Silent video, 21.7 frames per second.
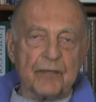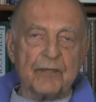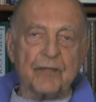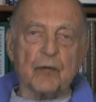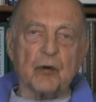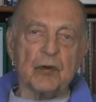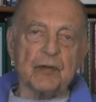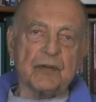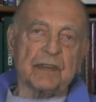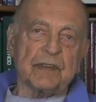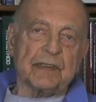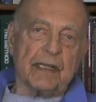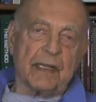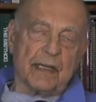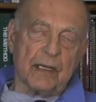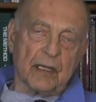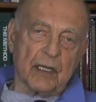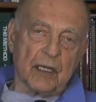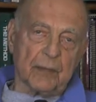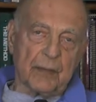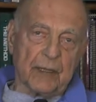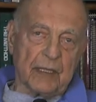forces that are
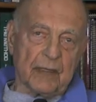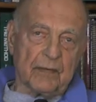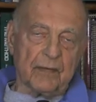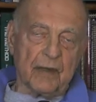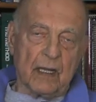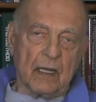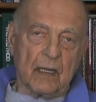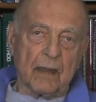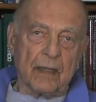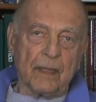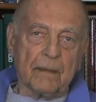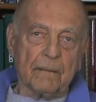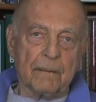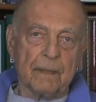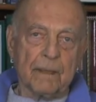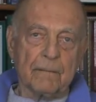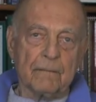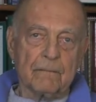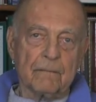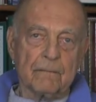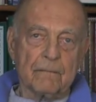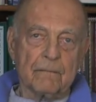going to be involved.
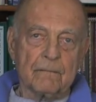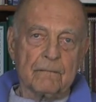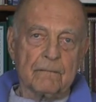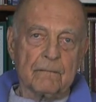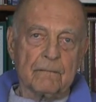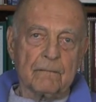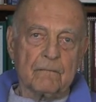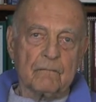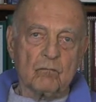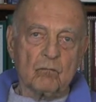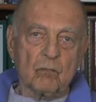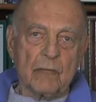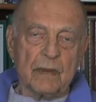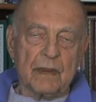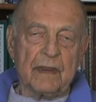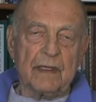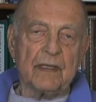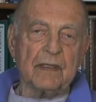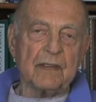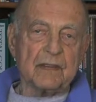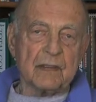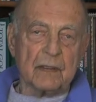
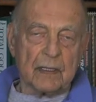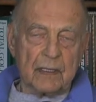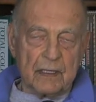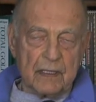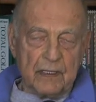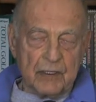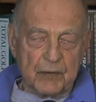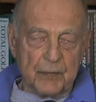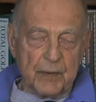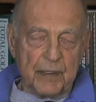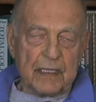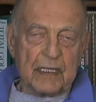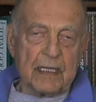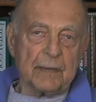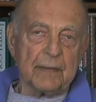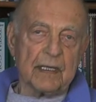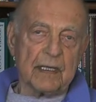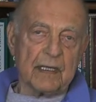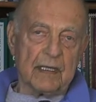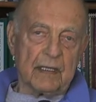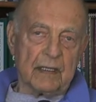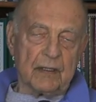These become
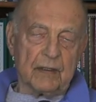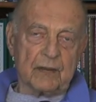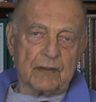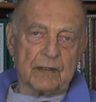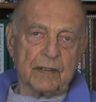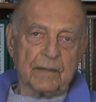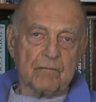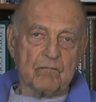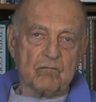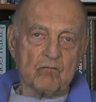the keys.